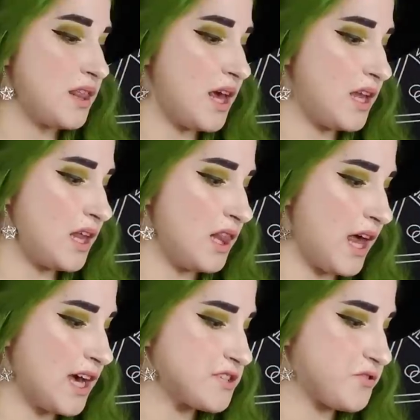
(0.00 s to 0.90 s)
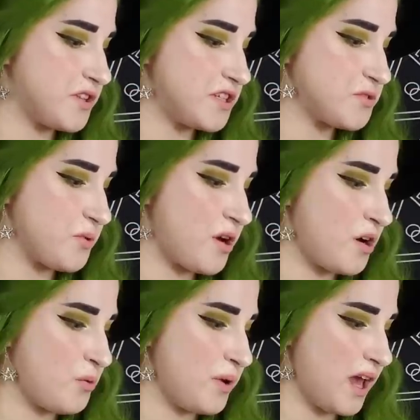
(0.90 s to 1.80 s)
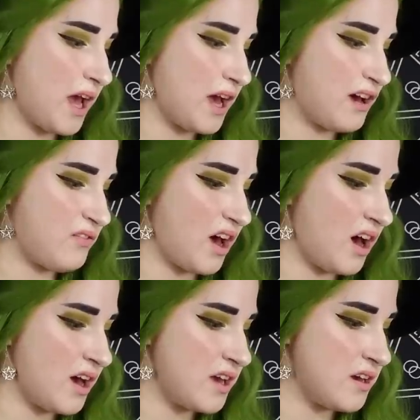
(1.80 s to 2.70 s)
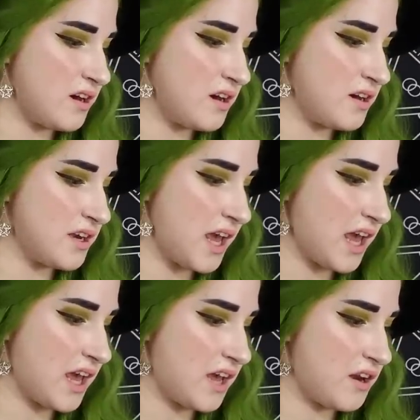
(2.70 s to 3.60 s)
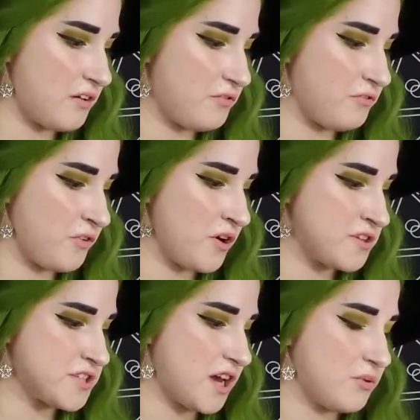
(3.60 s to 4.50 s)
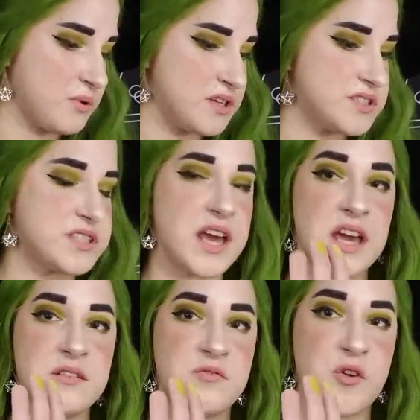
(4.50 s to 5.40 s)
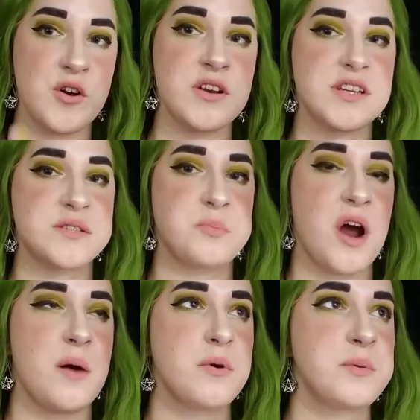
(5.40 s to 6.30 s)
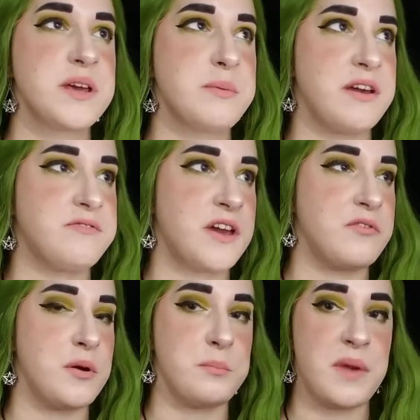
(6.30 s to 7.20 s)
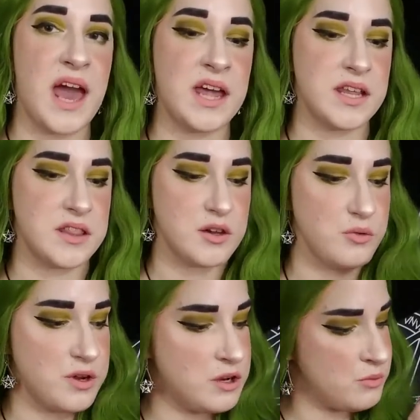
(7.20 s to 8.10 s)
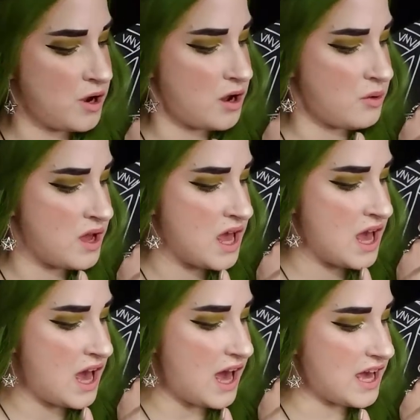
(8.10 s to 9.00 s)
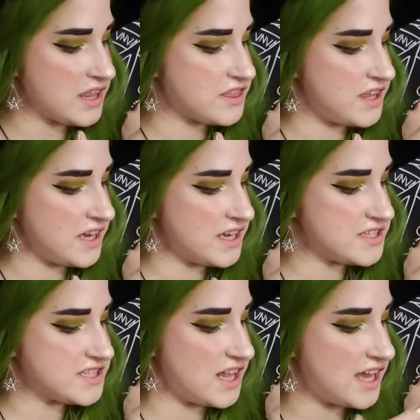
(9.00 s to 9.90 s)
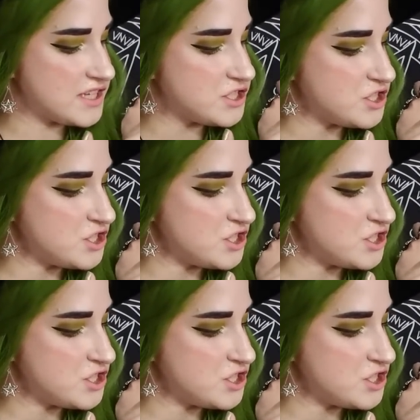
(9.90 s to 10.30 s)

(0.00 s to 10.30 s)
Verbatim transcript: Then last for this row, we have Ion and Vert. I will say Vert is probably my favorite matte in the green row. I think it's like